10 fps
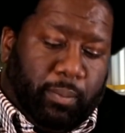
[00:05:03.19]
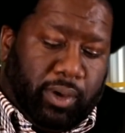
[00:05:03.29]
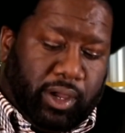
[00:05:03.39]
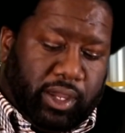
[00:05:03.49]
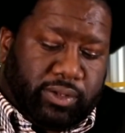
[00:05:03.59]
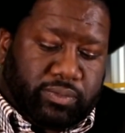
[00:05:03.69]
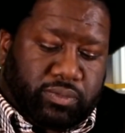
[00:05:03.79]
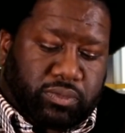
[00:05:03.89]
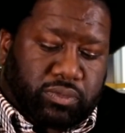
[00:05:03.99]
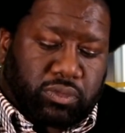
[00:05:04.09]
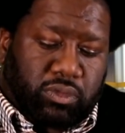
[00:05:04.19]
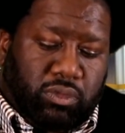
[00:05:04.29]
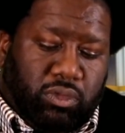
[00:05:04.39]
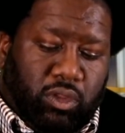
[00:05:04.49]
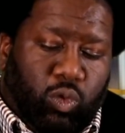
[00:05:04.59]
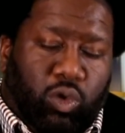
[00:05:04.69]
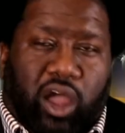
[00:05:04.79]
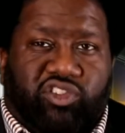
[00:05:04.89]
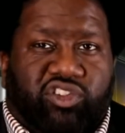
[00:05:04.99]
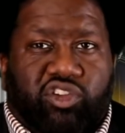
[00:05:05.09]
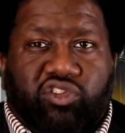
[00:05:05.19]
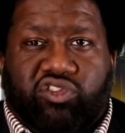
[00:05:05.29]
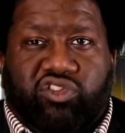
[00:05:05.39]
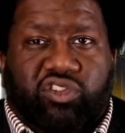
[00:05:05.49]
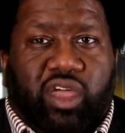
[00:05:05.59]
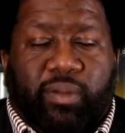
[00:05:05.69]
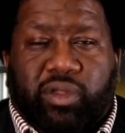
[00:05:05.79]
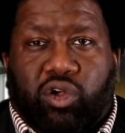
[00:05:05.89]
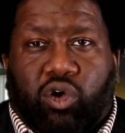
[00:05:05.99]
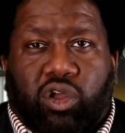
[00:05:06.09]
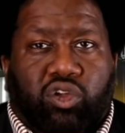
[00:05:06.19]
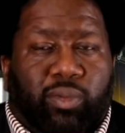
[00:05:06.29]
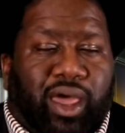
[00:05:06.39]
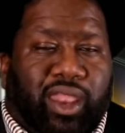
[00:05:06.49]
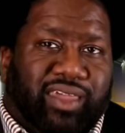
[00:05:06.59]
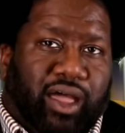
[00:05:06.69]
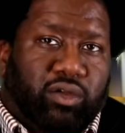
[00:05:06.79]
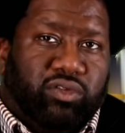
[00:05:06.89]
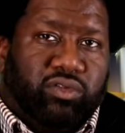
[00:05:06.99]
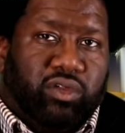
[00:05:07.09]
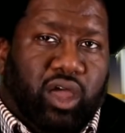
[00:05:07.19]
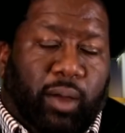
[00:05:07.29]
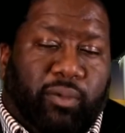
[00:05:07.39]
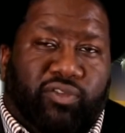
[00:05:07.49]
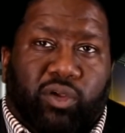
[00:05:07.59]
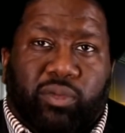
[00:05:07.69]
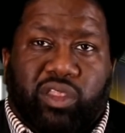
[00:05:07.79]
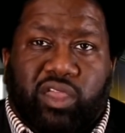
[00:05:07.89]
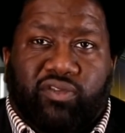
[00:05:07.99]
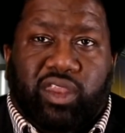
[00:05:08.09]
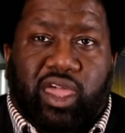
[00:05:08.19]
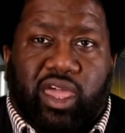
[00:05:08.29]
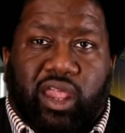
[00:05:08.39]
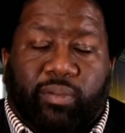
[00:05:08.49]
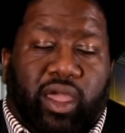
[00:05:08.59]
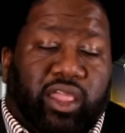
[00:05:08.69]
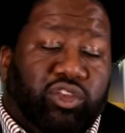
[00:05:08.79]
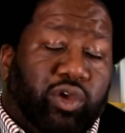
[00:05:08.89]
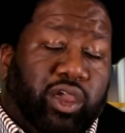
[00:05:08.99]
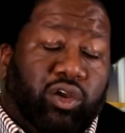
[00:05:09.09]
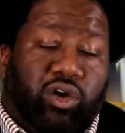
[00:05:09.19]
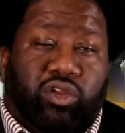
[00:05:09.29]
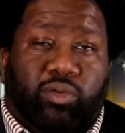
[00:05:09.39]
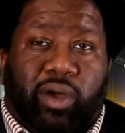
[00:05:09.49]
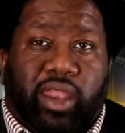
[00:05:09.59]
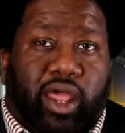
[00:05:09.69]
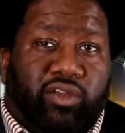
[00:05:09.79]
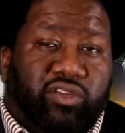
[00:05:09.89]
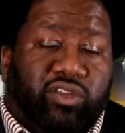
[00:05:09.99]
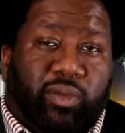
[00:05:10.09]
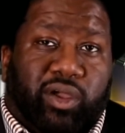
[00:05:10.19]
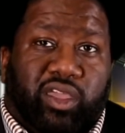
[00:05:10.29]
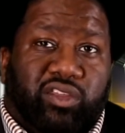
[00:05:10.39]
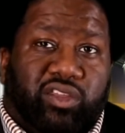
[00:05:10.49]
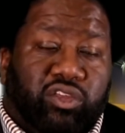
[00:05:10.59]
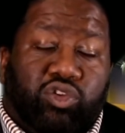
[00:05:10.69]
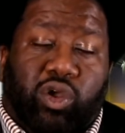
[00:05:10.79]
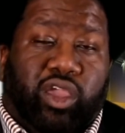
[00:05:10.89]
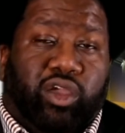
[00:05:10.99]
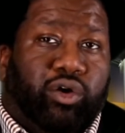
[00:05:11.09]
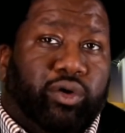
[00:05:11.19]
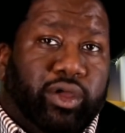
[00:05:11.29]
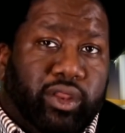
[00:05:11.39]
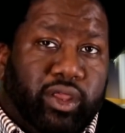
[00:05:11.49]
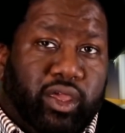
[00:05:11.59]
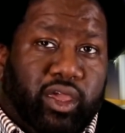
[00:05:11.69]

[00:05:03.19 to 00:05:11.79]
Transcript: But our children should not be going to nobody's house. I'm a firm believer of that. I'm like, you ain't going to nobody's house. I tell my kids that you ain't going.